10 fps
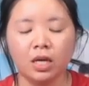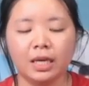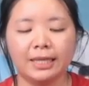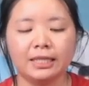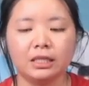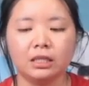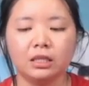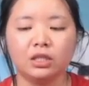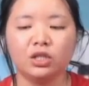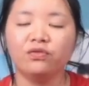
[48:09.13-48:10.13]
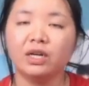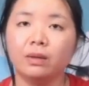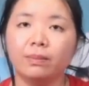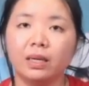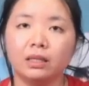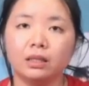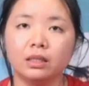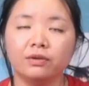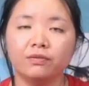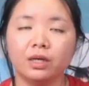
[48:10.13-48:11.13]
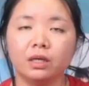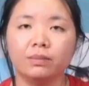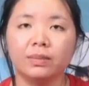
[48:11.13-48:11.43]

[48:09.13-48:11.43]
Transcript: and uh, different ma different